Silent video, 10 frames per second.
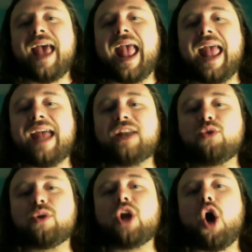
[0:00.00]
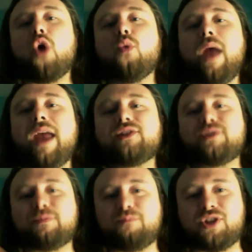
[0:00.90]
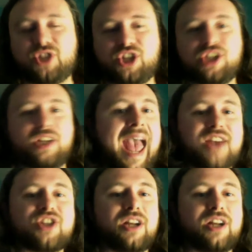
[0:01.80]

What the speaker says: and you can always cash